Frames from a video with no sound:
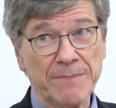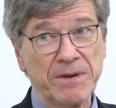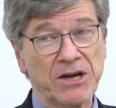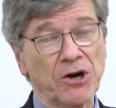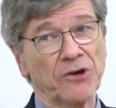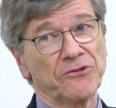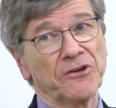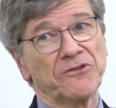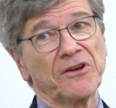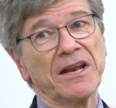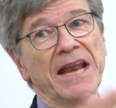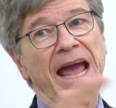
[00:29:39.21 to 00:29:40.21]
because
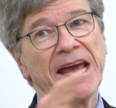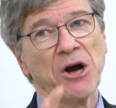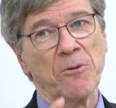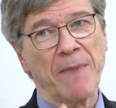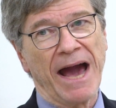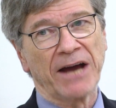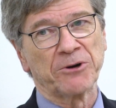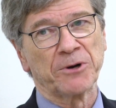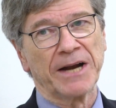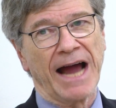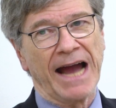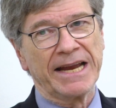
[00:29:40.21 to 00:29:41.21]
it's a NATO matter
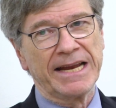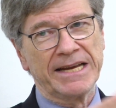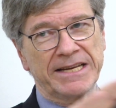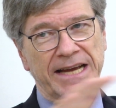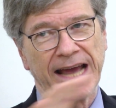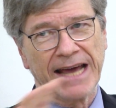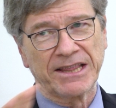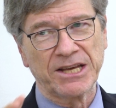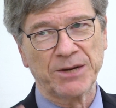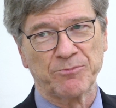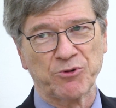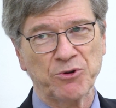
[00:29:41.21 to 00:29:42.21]
and I need to get
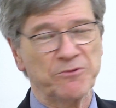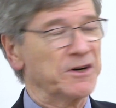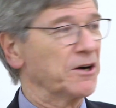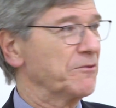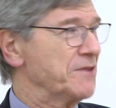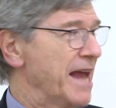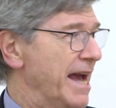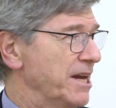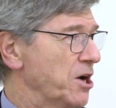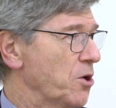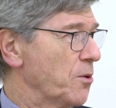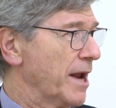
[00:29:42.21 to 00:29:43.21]
the approval of
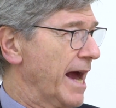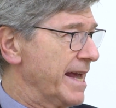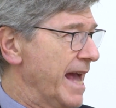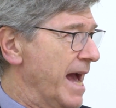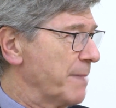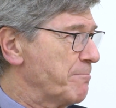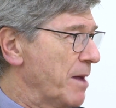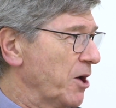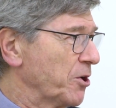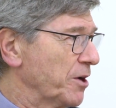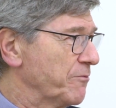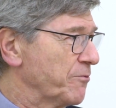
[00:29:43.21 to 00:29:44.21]
NATO and I can't
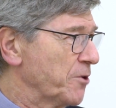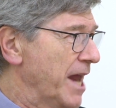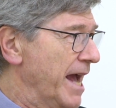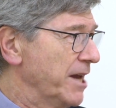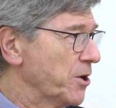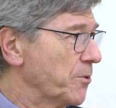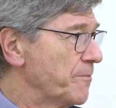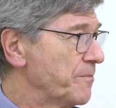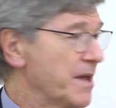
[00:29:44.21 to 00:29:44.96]
bargain for NATO.